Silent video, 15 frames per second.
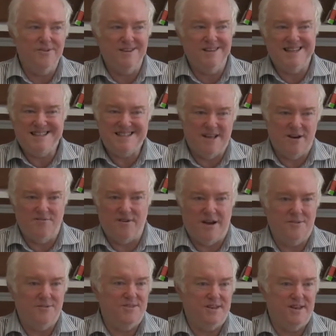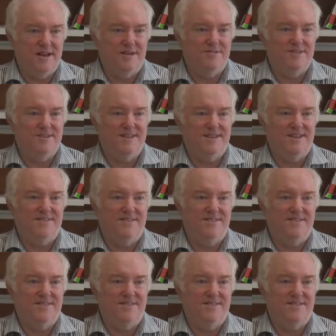really identified with it heavily.